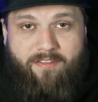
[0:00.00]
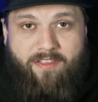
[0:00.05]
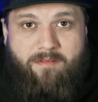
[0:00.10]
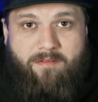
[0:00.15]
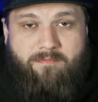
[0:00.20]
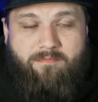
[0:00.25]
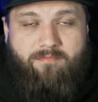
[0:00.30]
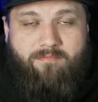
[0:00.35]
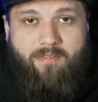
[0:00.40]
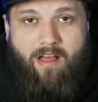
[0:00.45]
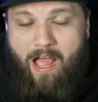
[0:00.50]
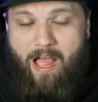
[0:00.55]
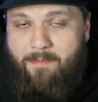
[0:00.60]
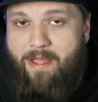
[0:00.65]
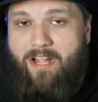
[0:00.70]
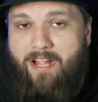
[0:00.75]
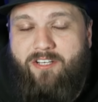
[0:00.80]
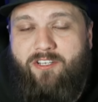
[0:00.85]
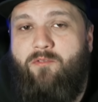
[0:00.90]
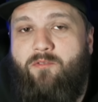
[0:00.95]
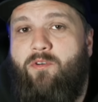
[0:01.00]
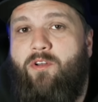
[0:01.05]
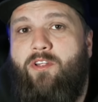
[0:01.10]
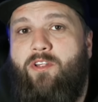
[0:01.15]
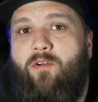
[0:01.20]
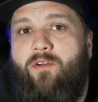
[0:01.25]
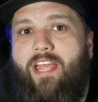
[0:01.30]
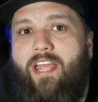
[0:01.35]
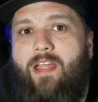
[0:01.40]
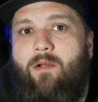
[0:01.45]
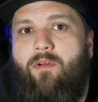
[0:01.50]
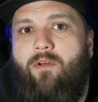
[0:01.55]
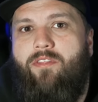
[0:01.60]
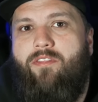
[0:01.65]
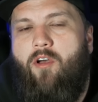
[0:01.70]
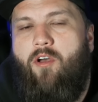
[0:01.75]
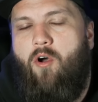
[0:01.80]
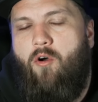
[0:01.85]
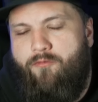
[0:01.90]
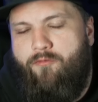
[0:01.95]
of them I'm actually really okay
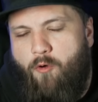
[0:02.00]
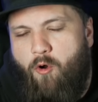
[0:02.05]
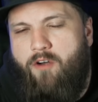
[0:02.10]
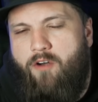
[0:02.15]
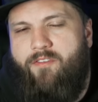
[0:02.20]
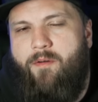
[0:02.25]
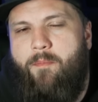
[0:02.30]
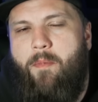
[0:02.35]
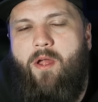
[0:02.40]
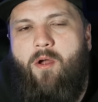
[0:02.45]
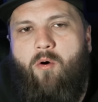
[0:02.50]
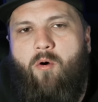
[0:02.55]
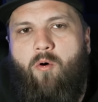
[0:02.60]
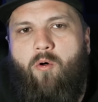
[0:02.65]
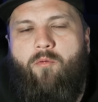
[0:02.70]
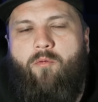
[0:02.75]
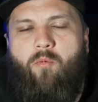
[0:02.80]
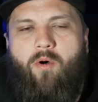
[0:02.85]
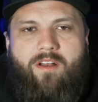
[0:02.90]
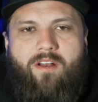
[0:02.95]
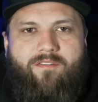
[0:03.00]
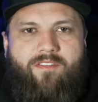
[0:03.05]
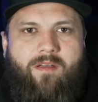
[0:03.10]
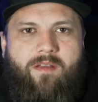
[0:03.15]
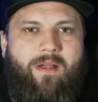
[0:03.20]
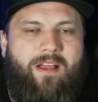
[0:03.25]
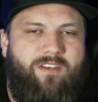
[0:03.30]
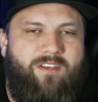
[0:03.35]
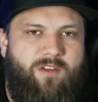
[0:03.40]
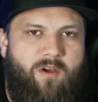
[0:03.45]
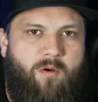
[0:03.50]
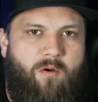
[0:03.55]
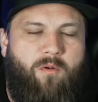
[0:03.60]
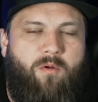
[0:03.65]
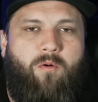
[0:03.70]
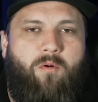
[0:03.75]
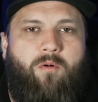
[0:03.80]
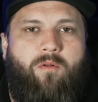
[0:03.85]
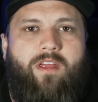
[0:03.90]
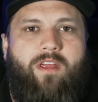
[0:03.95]
with. 4 of them I hold, 1 of them I don't
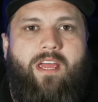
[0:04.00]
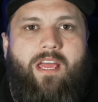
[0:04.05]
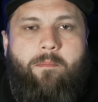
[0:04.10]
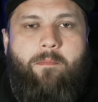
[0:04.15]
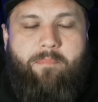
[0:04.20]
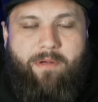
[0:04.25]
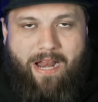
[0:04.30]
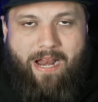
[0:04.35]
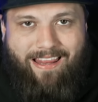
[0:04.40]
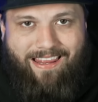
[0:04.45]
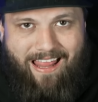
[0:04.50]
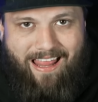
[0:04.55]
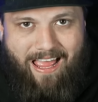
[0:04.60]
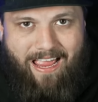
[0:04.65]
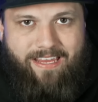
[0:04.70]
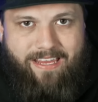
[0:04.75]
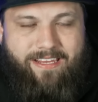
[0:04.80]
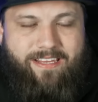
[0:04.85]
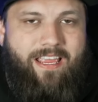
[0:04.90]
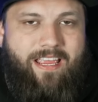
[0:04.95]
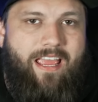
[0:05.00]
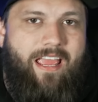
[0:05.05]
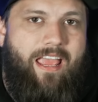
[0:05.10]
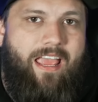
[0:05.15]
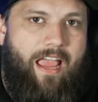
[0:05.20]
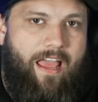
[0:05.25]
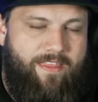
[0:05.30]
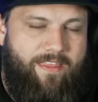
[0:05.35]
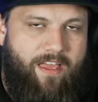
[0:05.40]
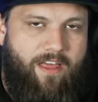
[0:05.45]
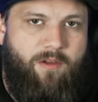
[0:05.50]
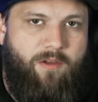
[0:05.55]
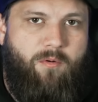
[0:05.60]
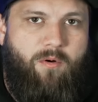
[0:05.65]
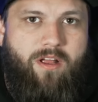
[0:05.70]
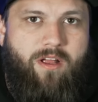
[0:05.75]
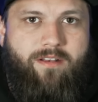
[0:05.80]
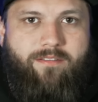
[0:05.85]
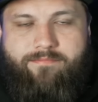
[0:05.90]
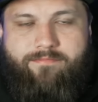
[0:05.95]
hold, but I like, and the other
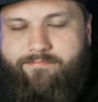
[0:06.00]
one,